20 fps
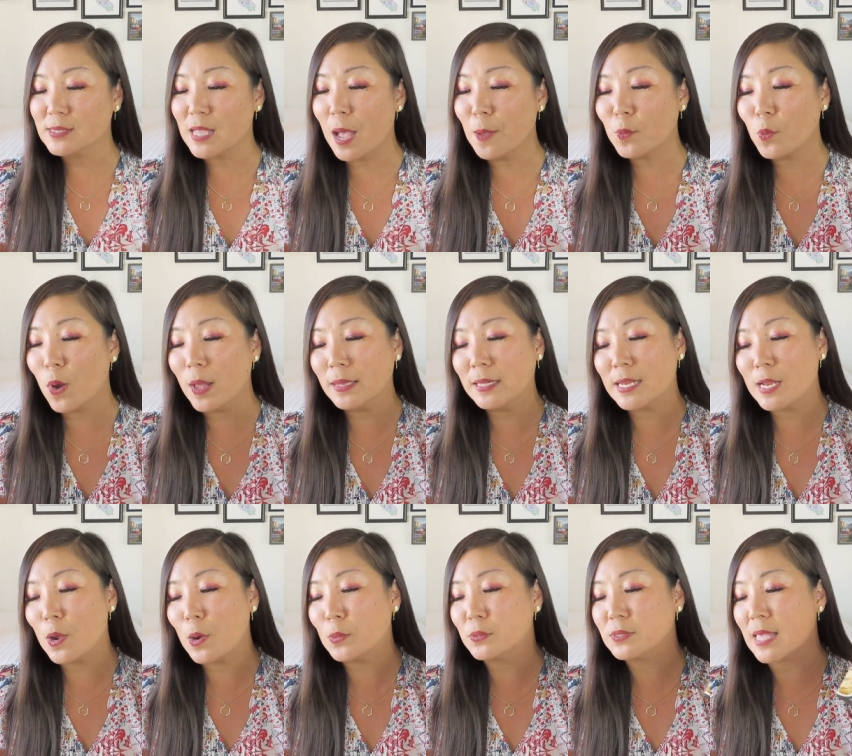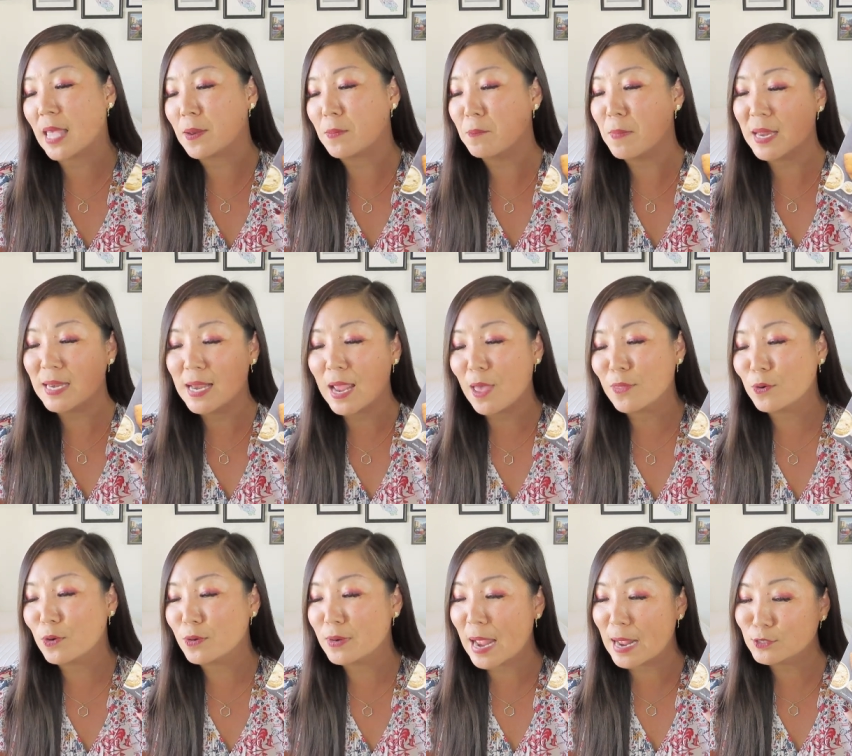top quality oats, and many
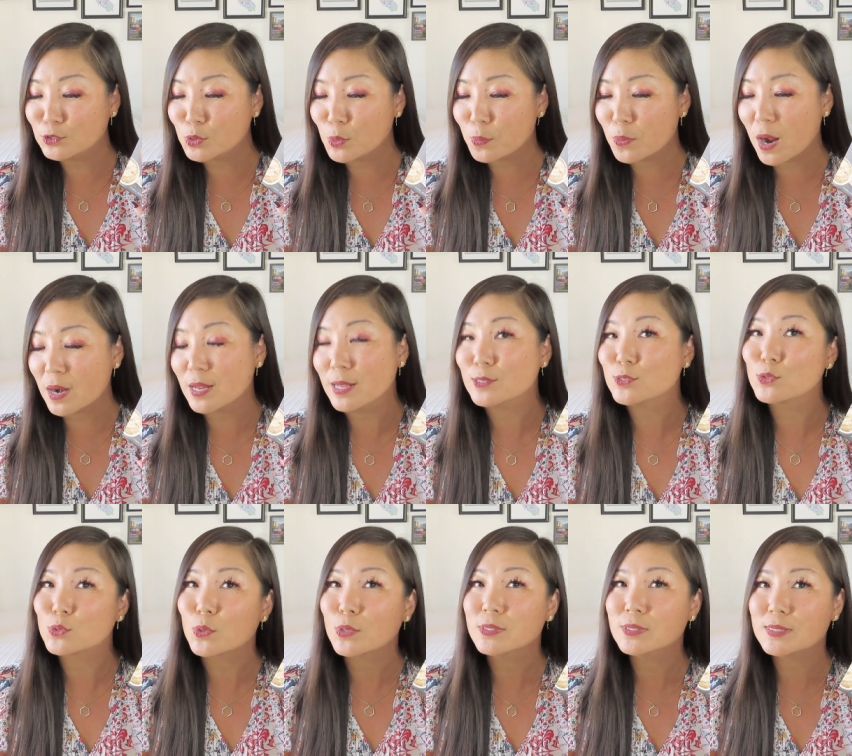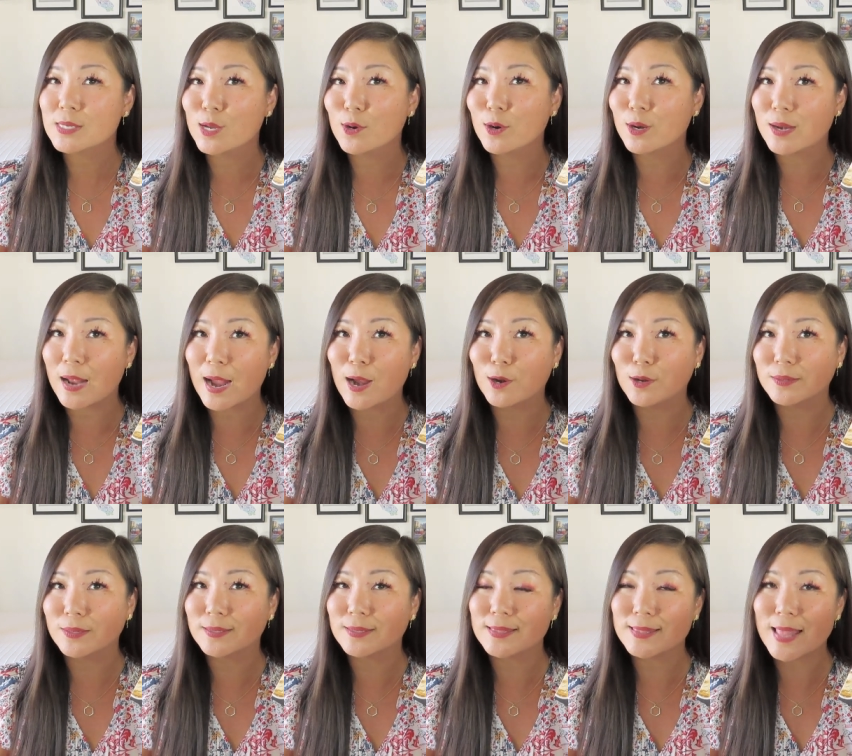other natural products sourced here in Ireland.